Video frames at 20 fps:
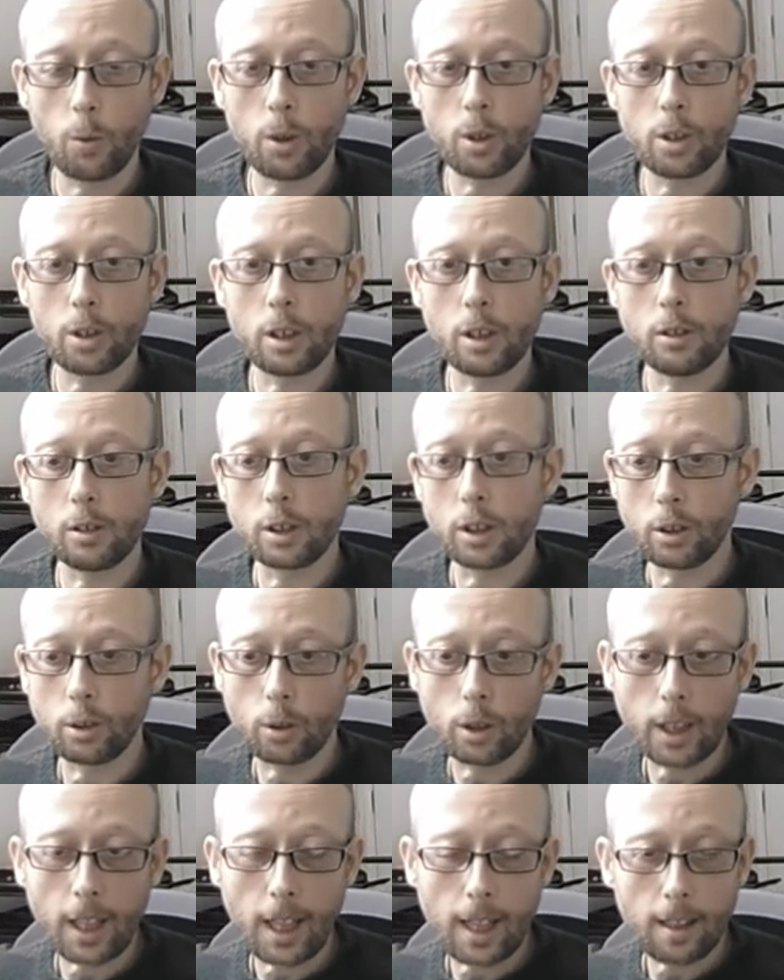to use
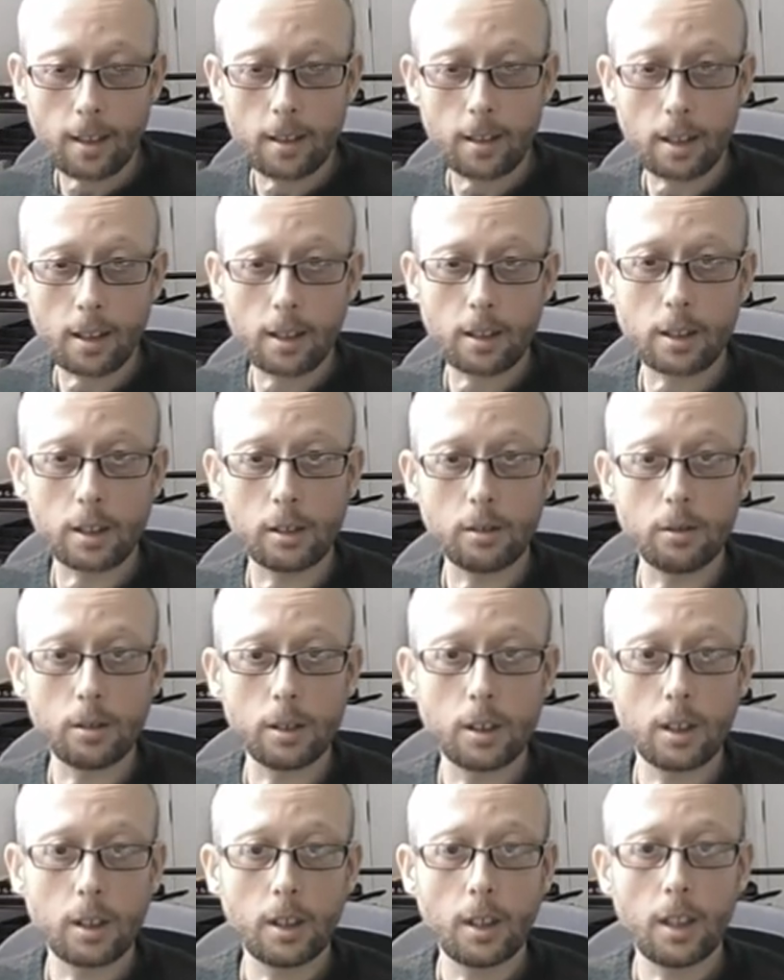Google Calendar
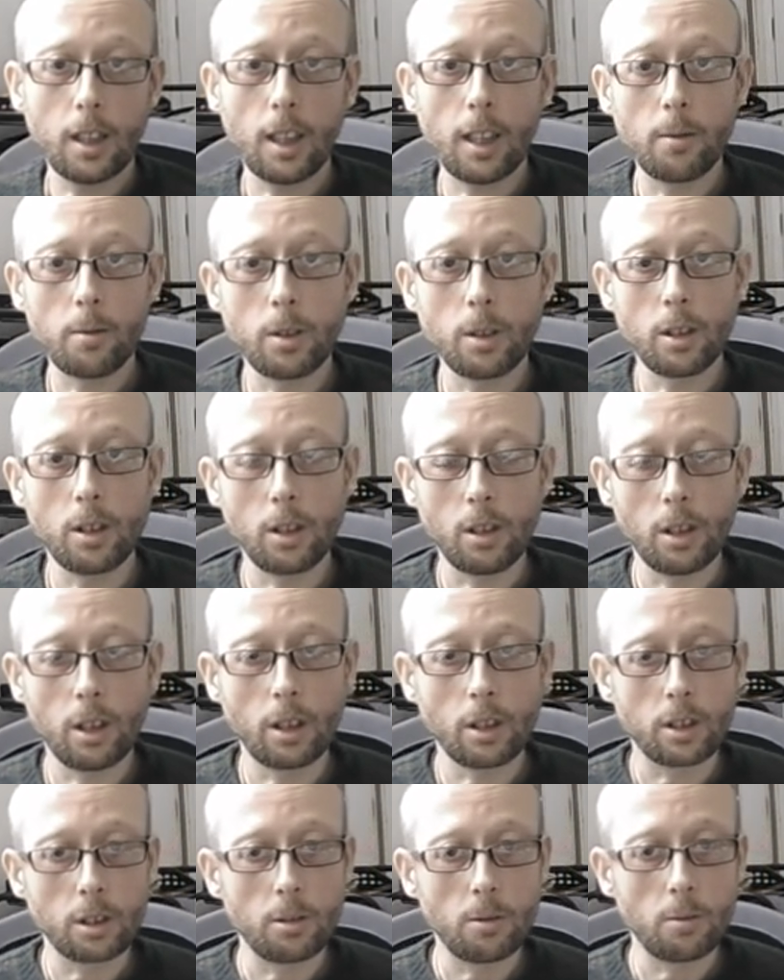
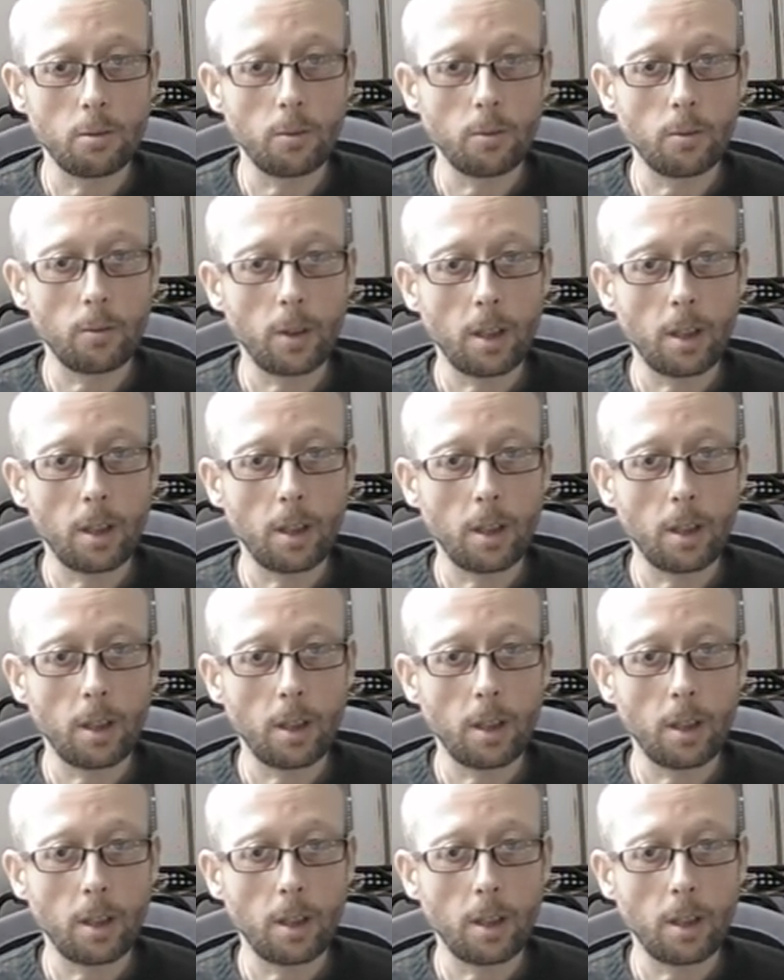to